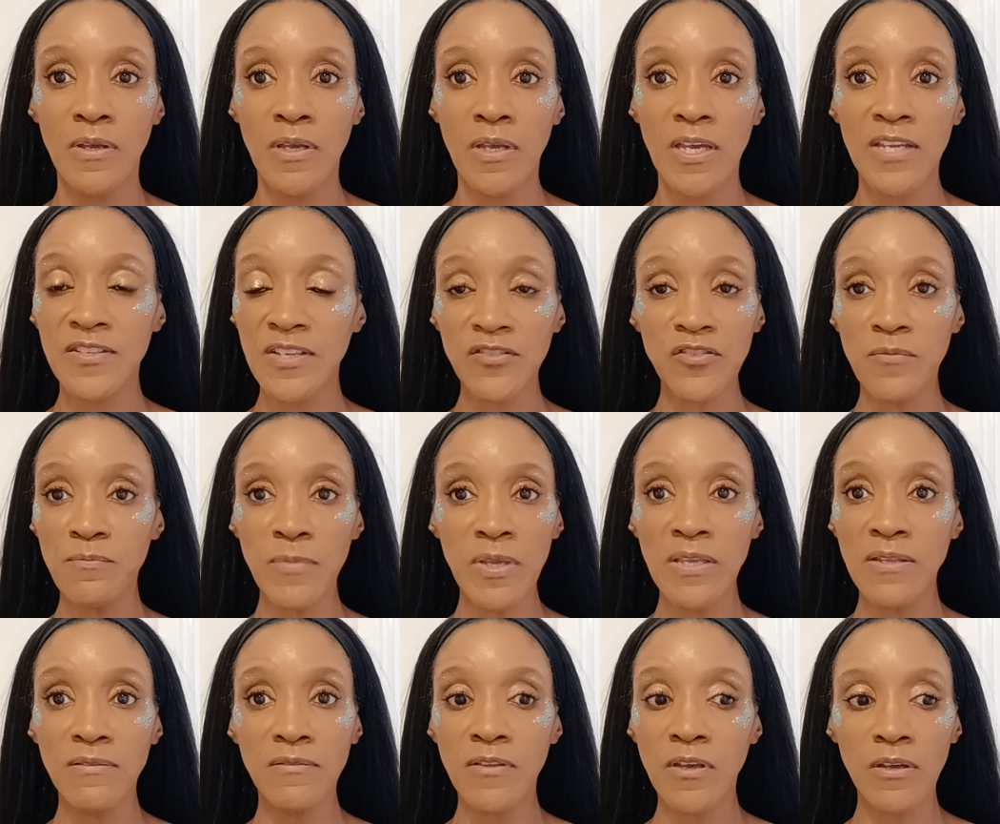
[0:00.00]
It doesn't
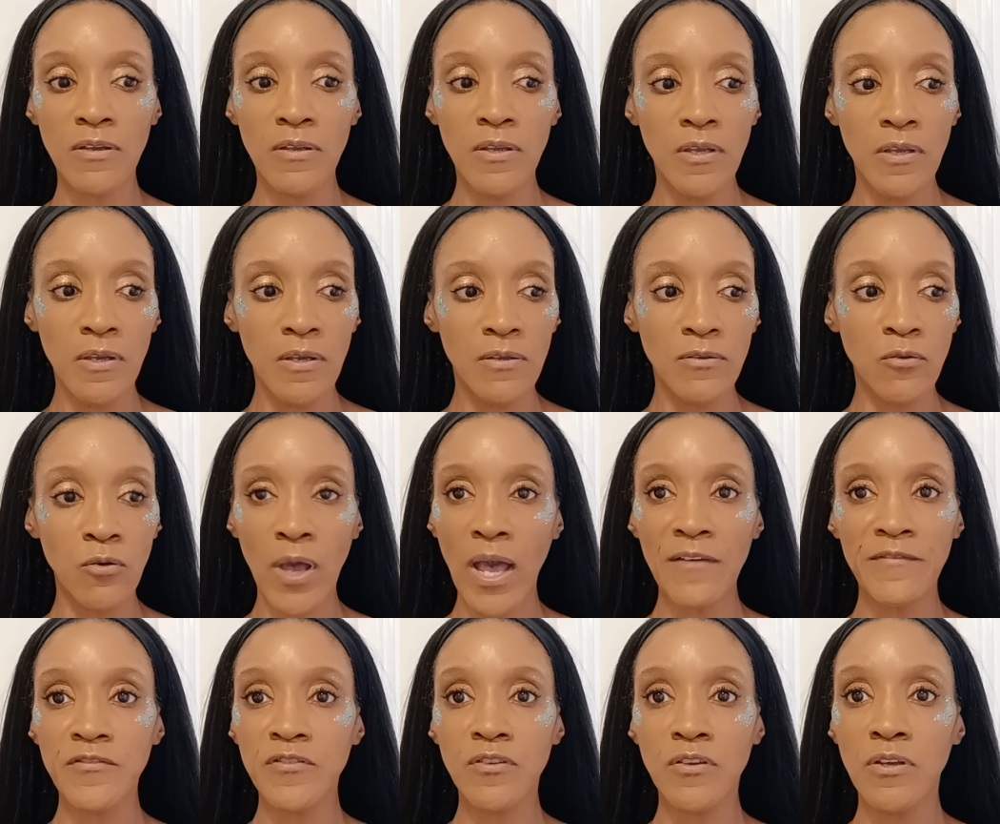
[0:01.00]
mean that you
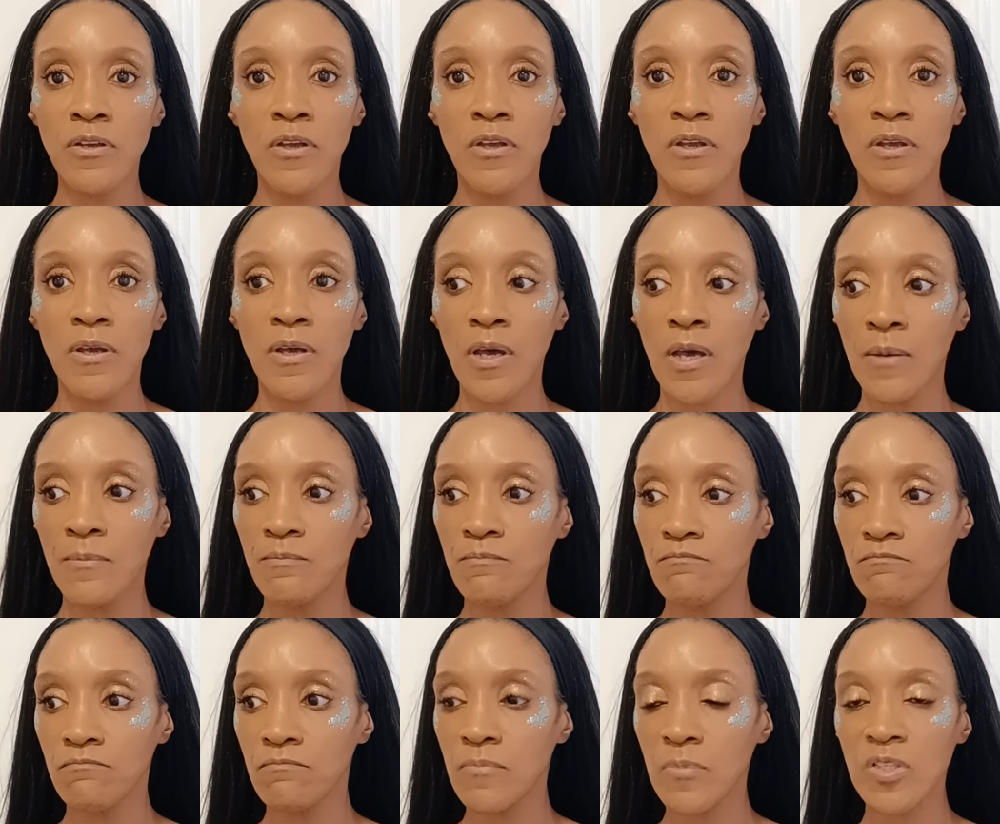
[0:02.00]
have to
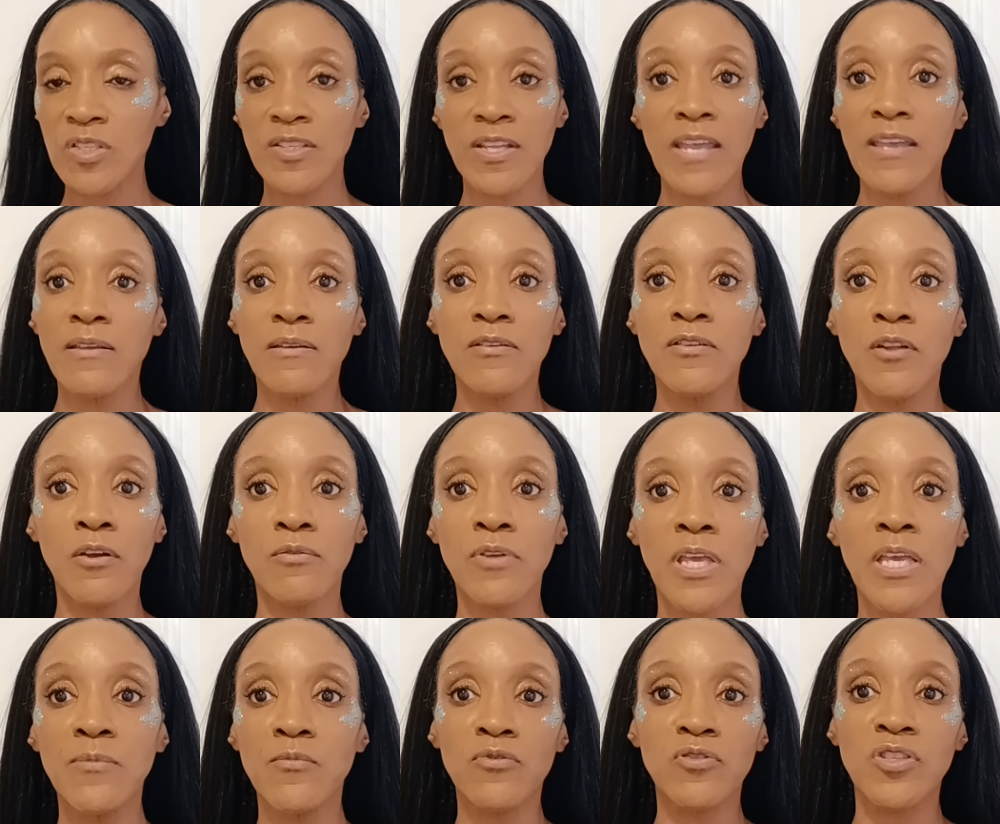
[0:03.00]
stay, you know,
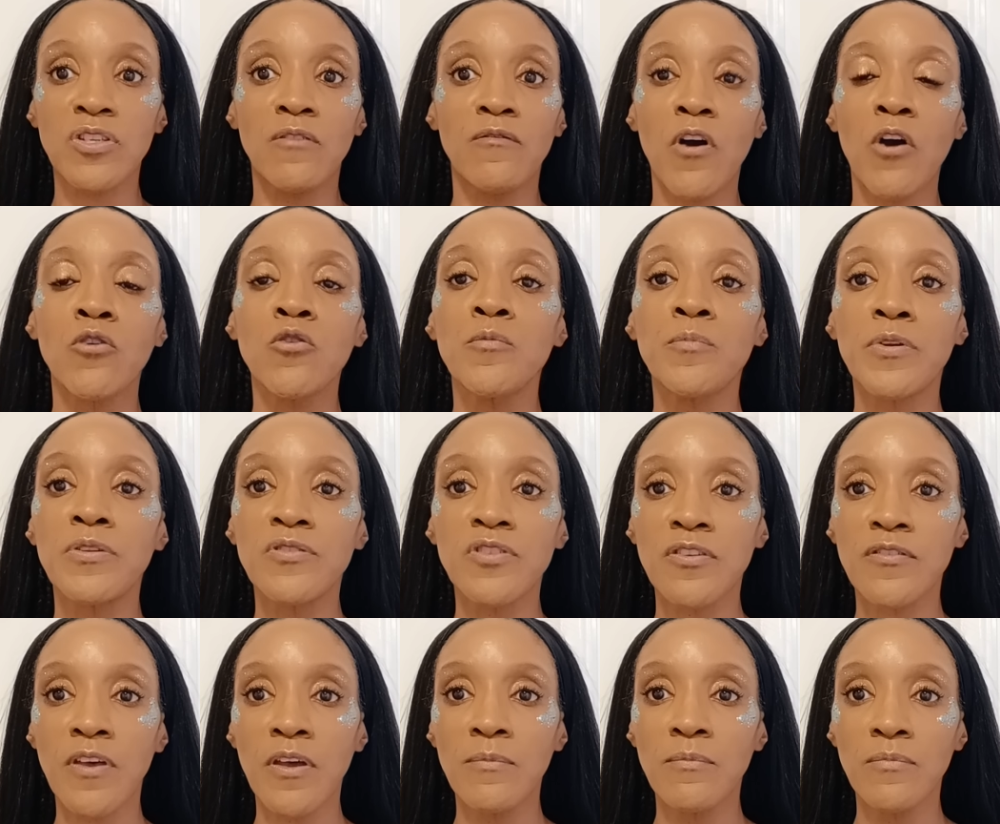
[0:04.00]
keep yourself open to
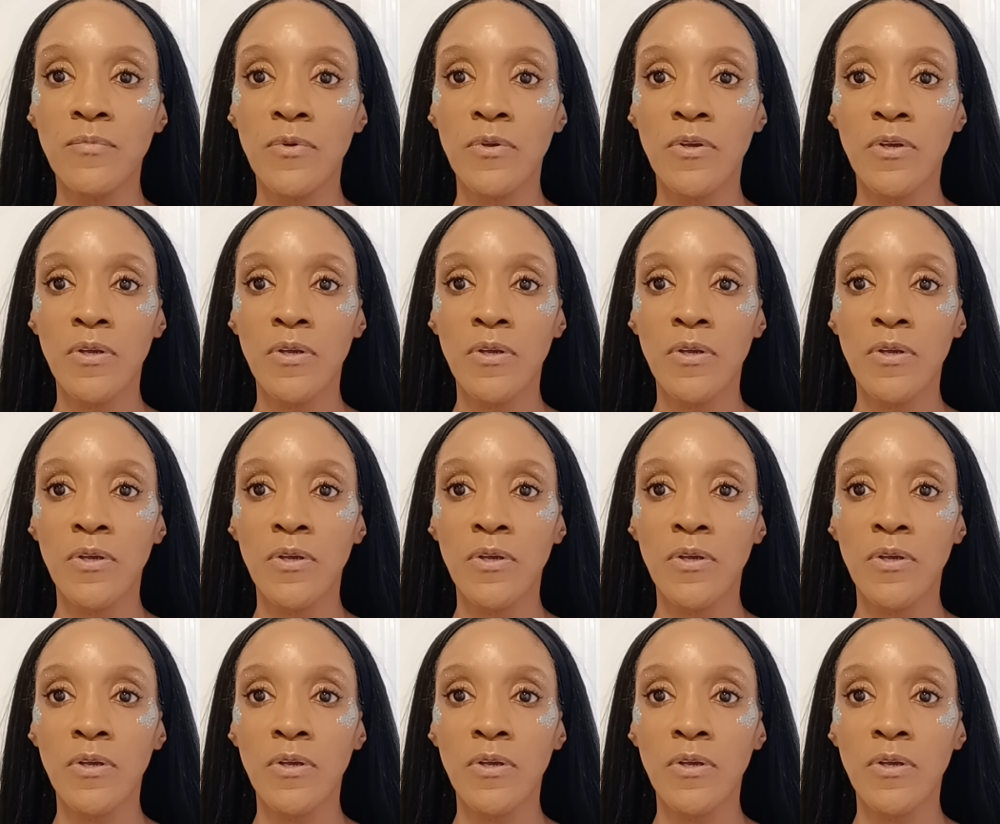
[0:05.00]
them.